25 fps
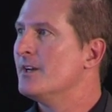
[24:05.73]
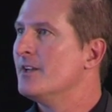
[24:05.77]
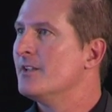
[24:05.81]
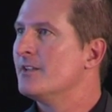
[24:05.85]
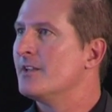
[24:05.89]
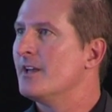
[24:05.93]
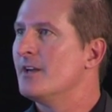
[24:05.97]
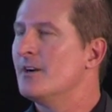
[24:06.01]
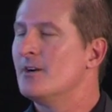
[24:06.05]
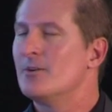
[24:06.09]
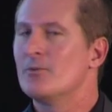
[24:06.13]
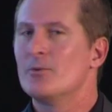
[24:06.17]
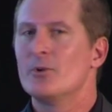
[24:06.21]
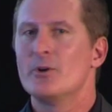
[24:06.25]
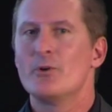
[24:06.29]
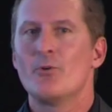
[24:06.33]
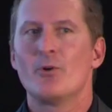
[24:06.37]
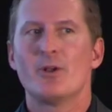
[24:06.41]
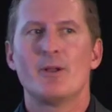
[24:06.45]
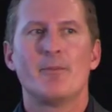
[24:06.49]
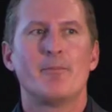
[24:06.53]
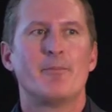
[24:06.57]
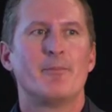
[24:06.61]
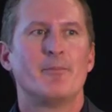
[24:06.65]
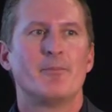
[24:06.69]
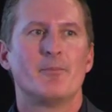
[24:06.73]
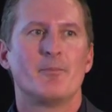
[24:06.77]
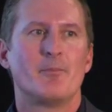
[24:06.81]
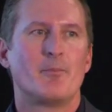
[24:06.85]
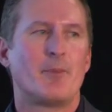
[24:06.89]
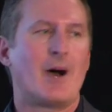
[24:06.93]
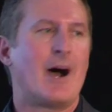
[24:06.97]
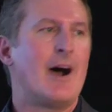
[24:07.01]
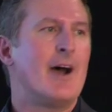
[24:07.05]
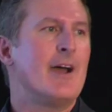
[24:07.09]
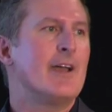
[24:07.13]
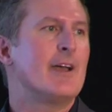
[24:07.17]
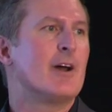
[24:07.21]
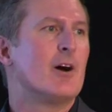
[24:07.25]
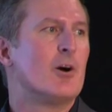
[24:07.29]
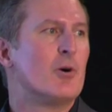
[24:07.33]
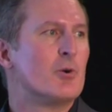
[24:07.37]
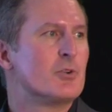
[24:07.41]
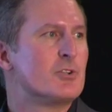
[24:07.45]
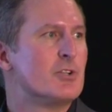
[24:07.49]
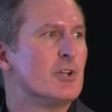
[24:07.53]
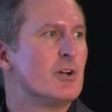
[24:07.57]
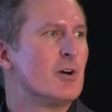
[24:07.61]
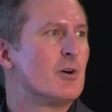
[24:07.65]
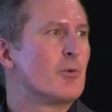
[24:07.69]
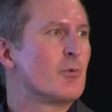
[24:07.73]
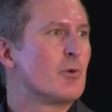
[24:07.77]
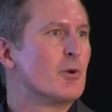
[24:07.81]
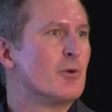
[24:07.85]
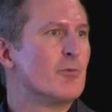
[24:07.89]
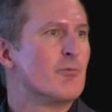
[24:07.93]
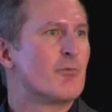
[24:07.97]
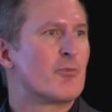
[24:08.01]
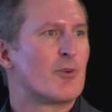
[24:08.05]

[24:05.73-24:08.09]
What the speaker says: They don't really want to buy a hotel room